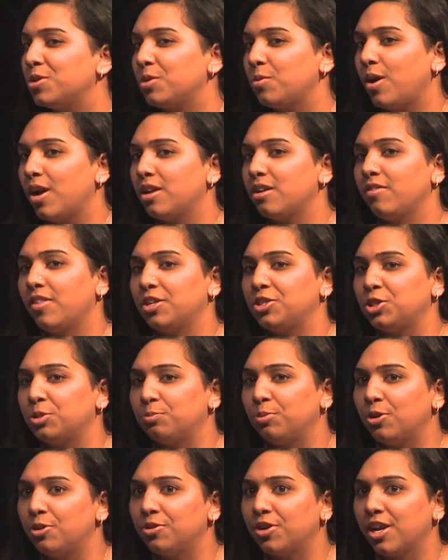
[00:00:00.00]
require that your
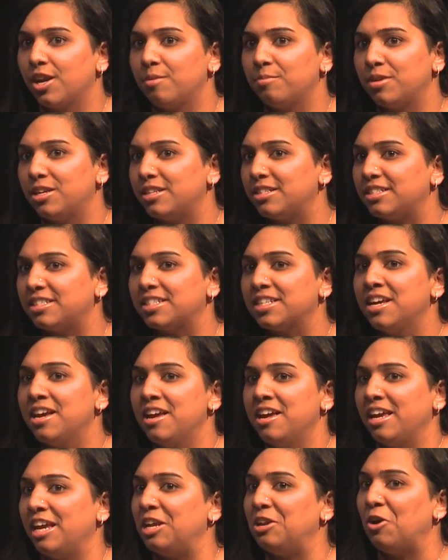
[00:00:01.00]
program is
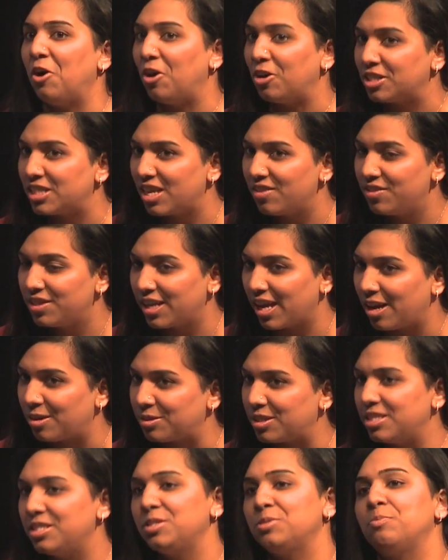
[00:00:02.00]
in all 7
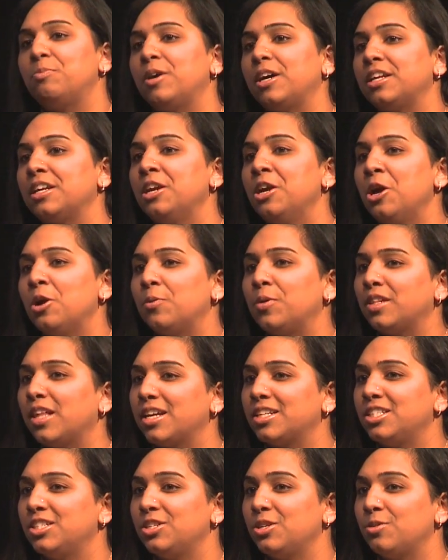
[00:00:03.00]
counties, but we
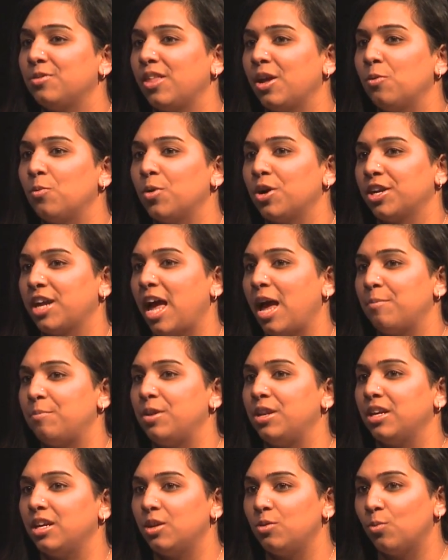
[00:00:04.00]
like to know that work
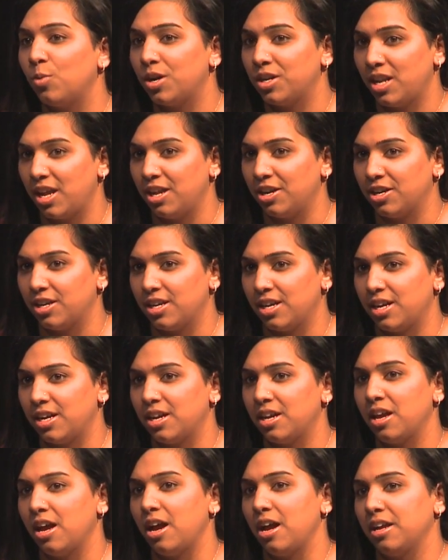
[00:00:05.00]
happening in one
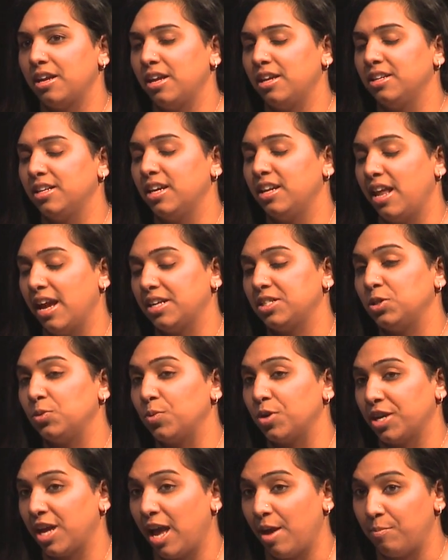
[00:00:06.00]
area can connect to
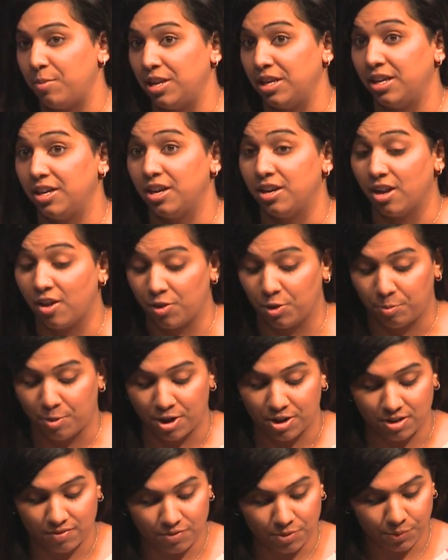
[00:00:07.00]
work happening in another
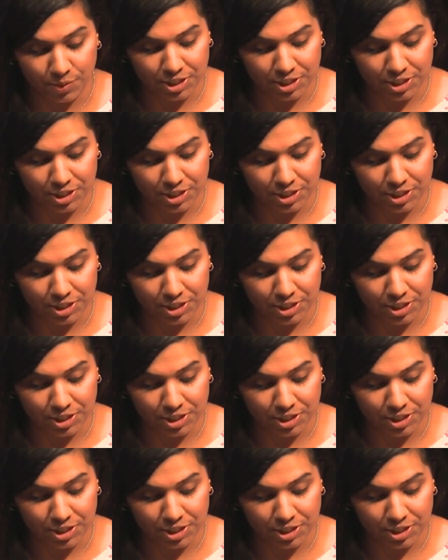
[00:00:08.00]
part of the